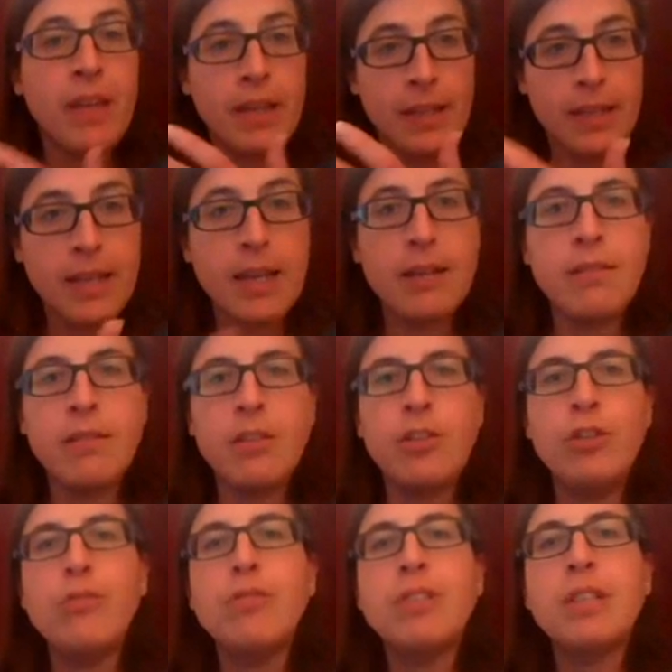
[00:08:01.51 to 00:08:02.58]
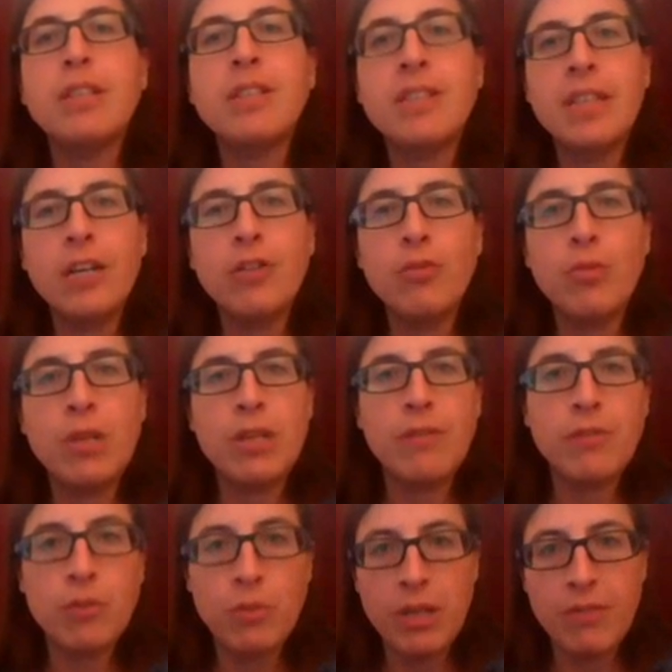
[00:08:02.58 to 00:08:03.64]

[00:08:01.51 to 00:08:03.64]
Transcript: And again, using sound waves,